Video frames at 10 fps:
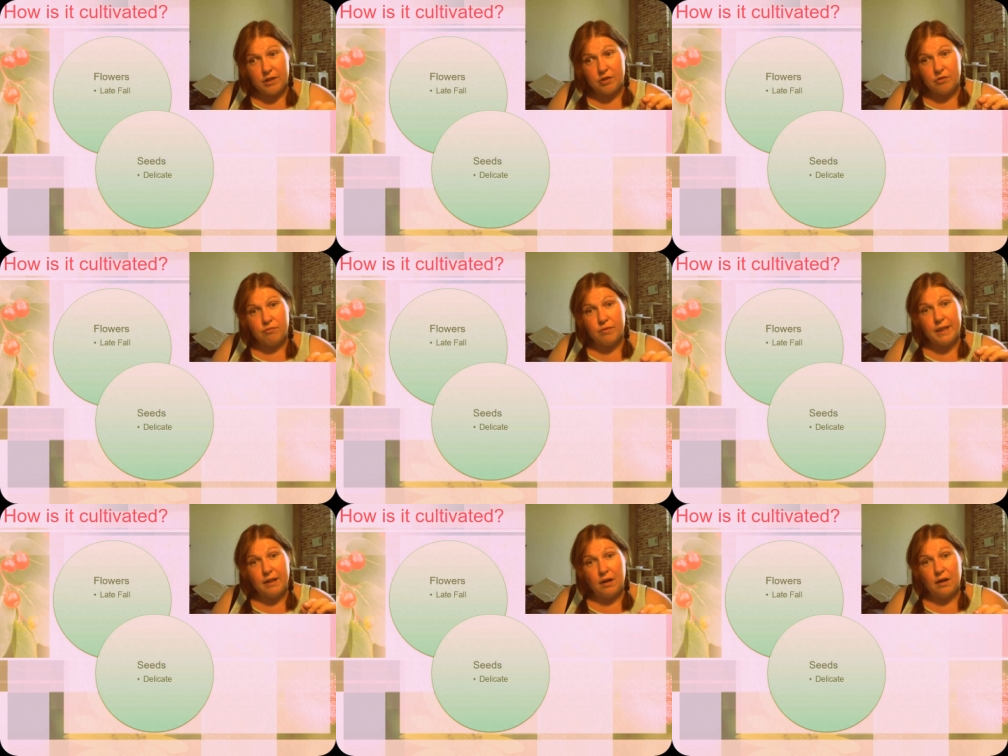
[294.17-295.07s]
It's
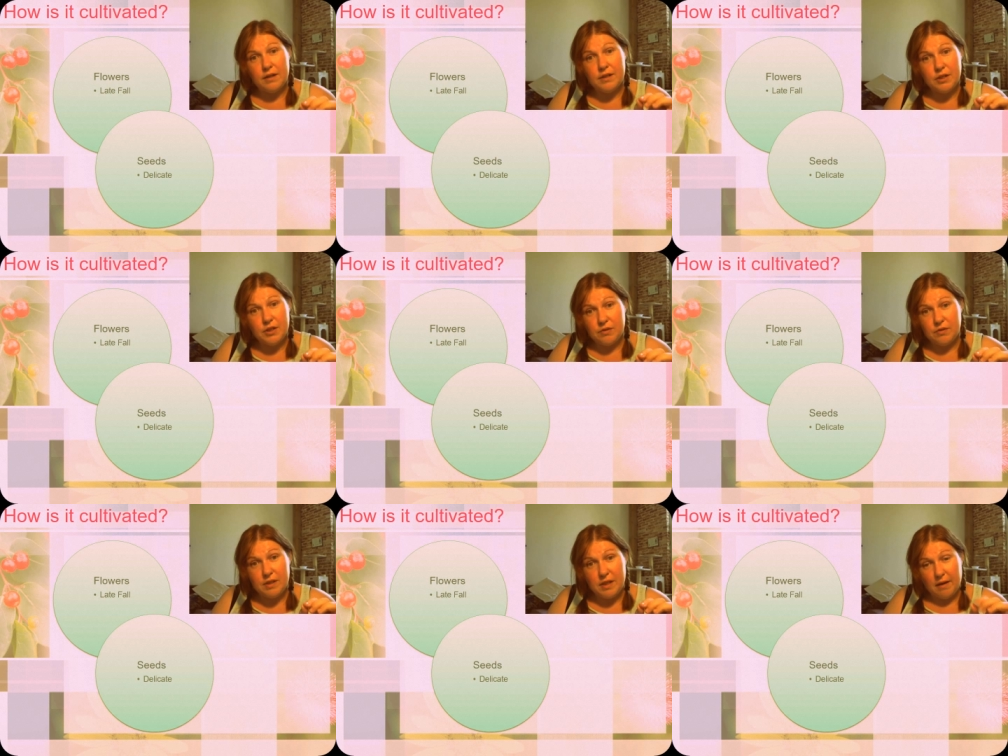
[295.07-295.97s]
really hard to
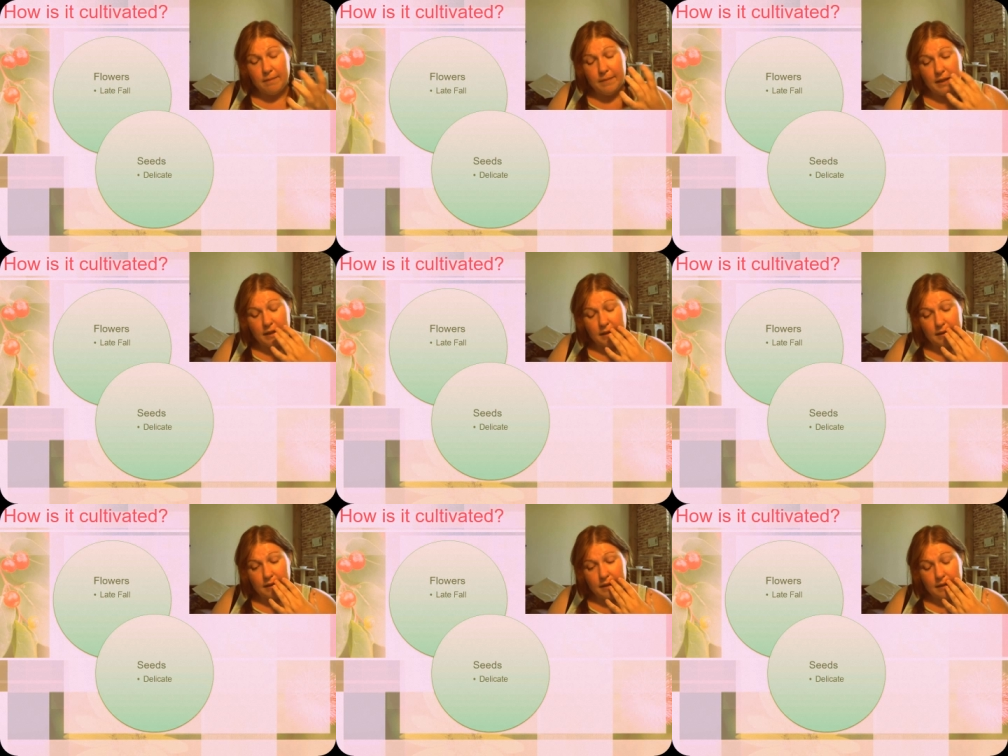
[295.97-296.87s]
use them
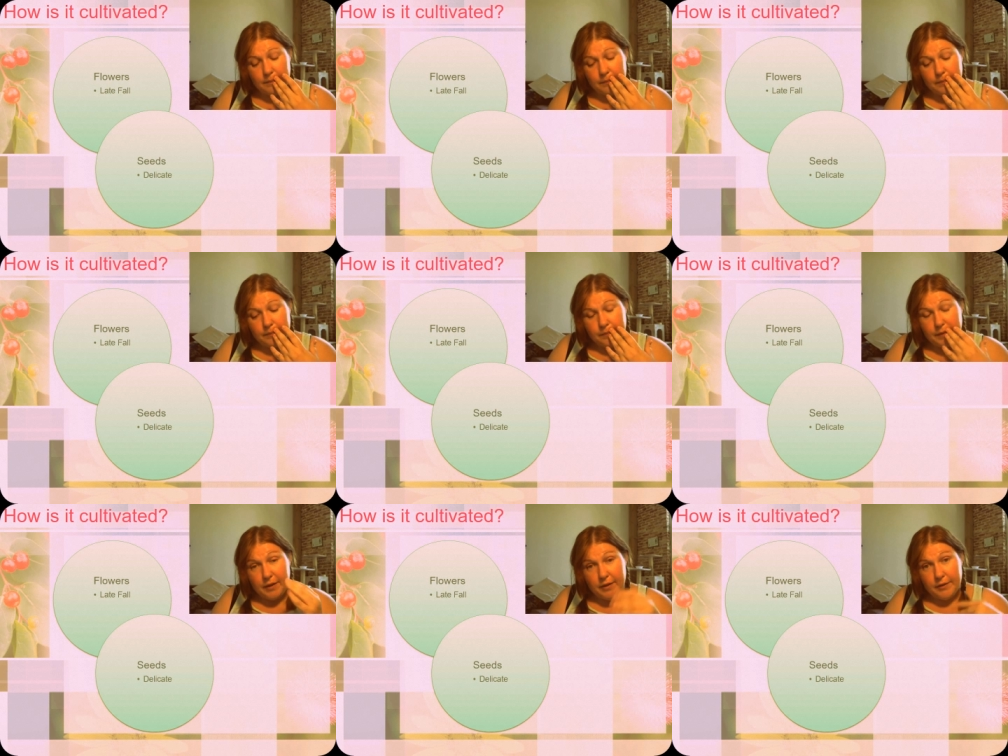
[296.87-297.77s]
in
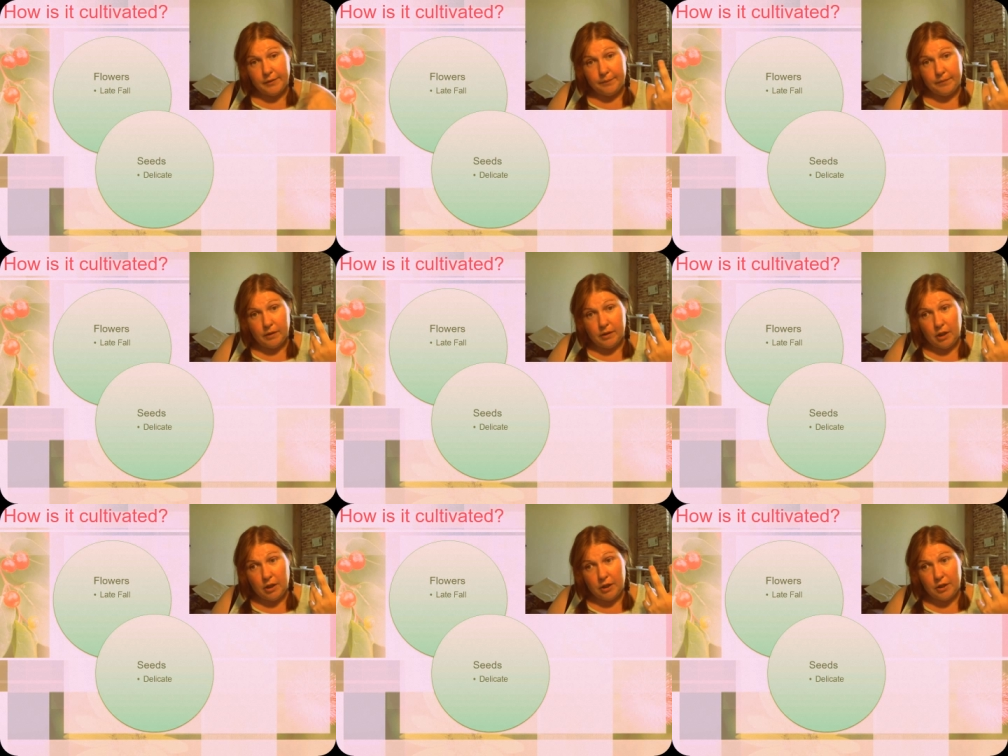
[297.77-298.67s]

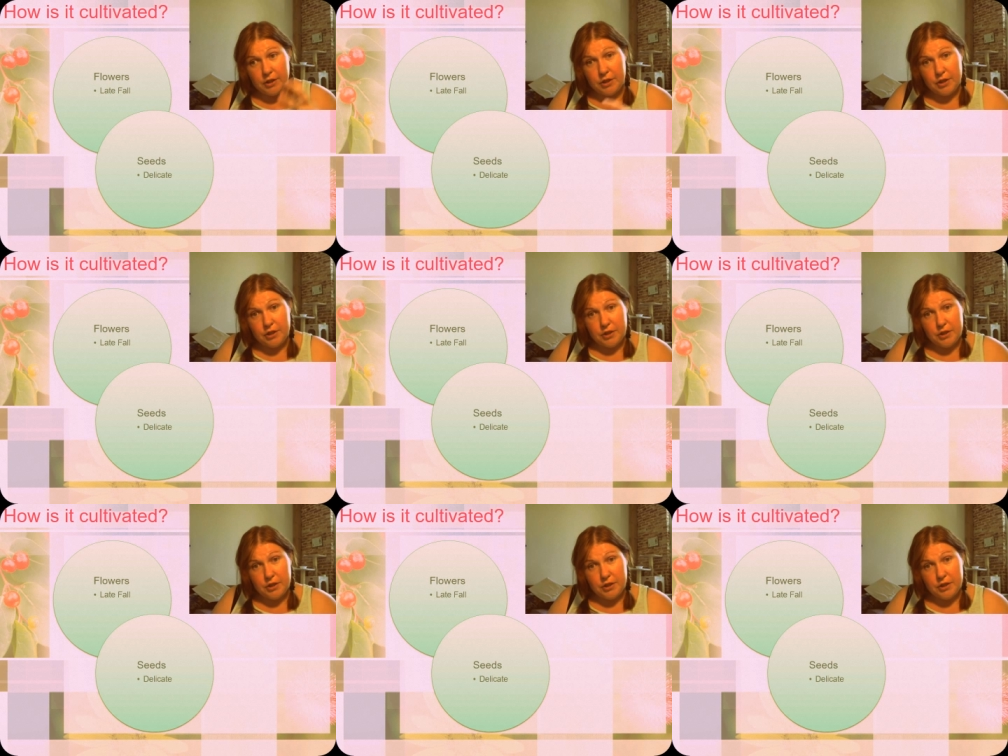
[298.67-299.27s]
large